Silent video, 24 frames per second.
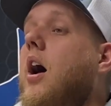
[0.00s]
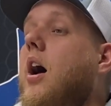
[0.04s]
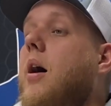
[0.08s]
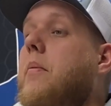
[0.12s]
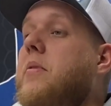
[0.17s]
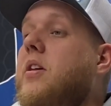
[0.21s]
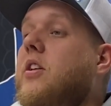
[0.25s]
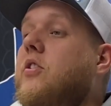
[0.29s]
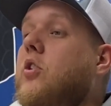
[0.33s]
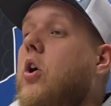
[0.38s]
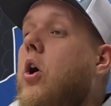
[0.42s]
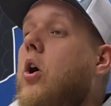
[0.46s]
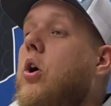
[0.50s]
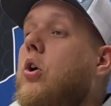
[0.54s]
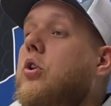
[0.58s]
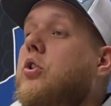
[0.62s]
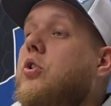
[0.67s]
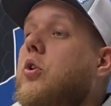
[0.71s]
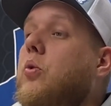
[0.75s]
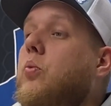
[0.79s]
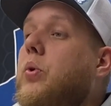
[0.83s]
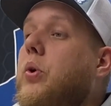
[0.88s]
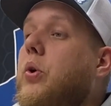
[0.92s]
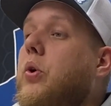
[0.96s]
Um, this
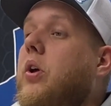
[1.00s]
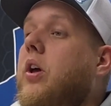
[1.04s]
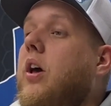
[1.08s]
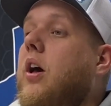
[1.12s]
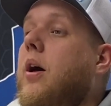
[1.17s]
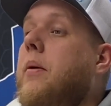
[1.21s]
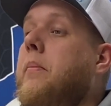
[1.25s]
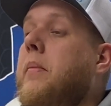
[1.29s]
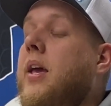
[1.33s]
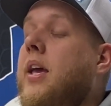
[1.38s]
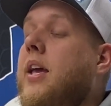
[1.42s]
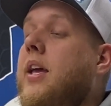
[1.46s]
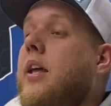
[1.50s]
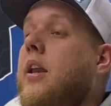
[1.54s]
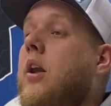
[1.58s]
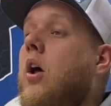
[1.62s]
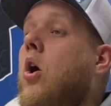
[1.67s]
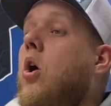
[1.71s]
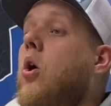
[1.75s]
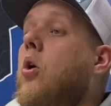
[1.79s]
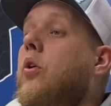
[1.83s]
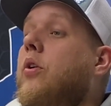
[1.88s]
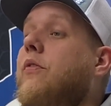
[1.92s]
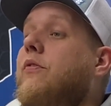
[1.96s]
also will come
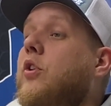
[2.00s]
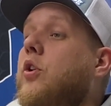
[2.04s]
in all